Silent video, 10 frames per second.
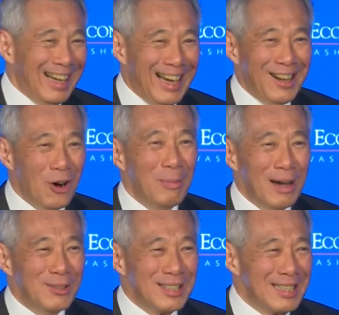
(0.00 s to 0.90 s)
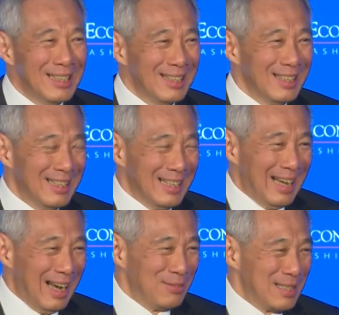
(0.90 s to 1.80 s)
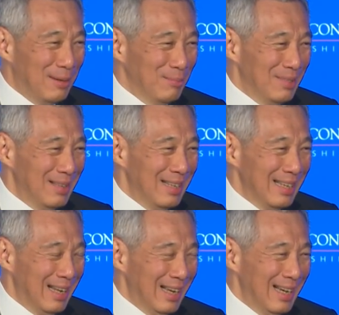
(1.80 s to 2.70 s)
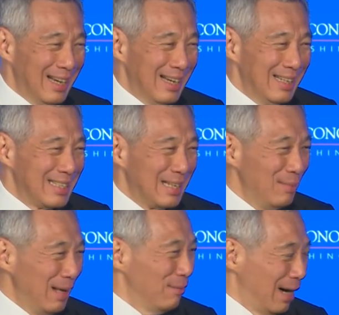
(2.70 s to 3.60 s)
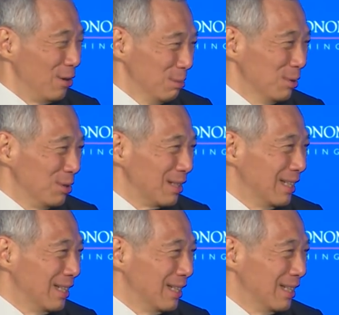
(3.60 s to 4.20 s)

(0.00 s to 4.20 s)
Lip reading: I hope I will still have some something valuable to